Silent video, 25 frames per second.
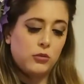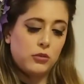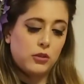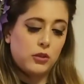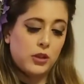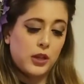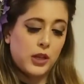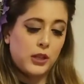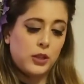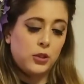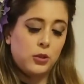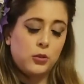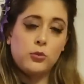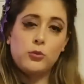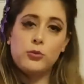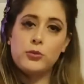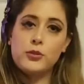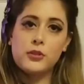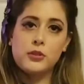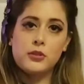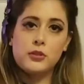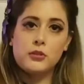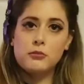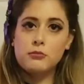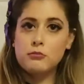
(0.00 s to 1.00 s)
I
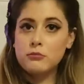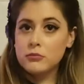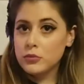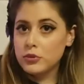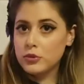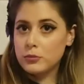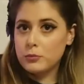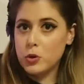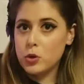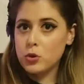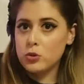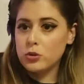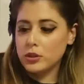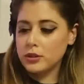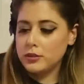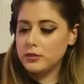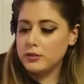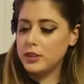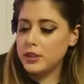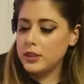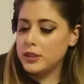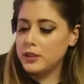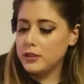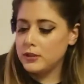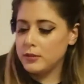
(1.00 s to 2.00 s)
used and spoke and
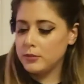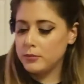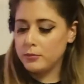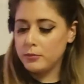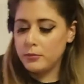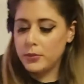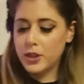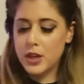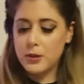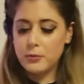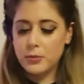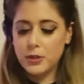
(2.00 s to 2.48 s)
did and blah,